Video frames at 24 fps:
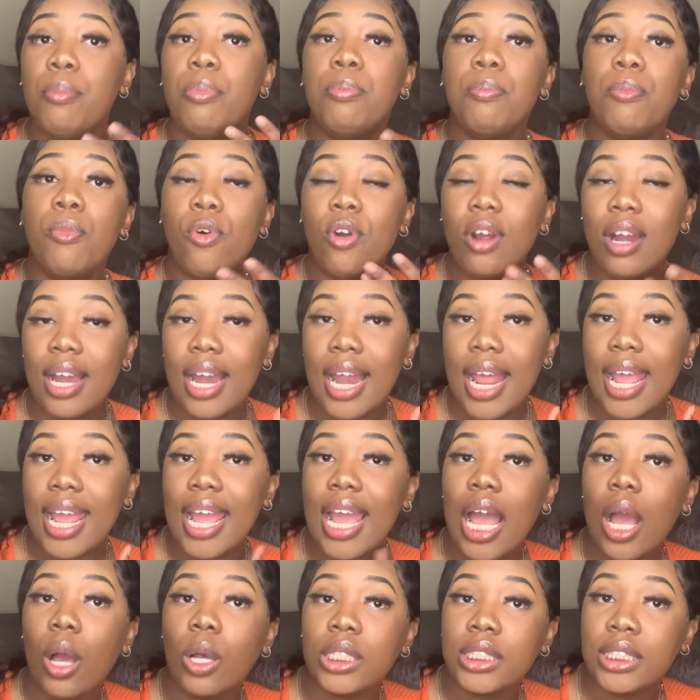more like
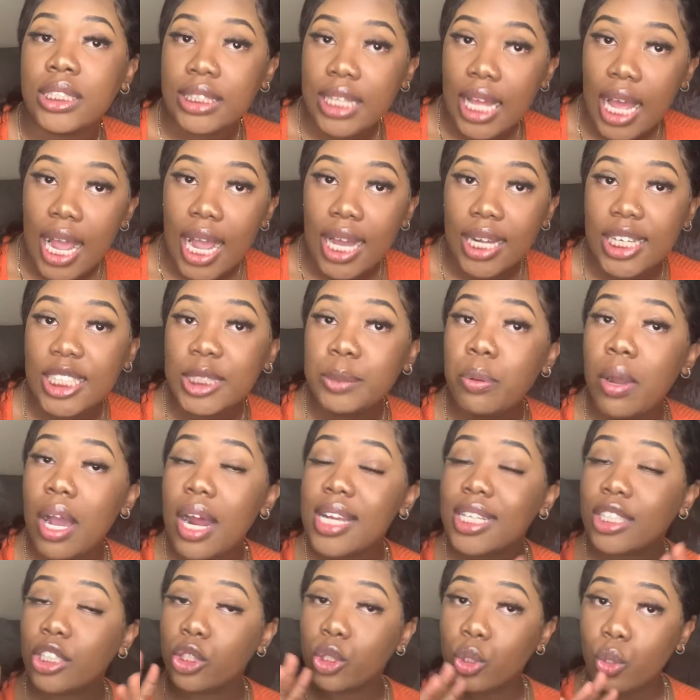outside. It's party
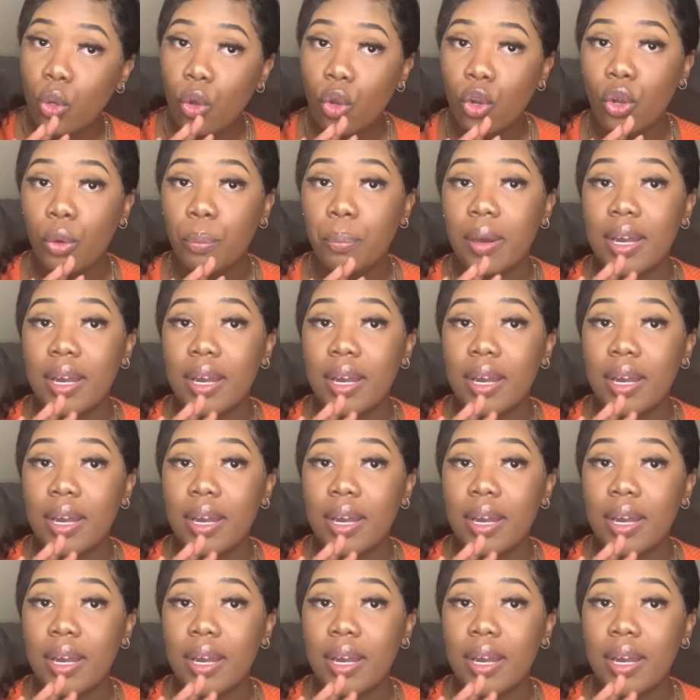after school,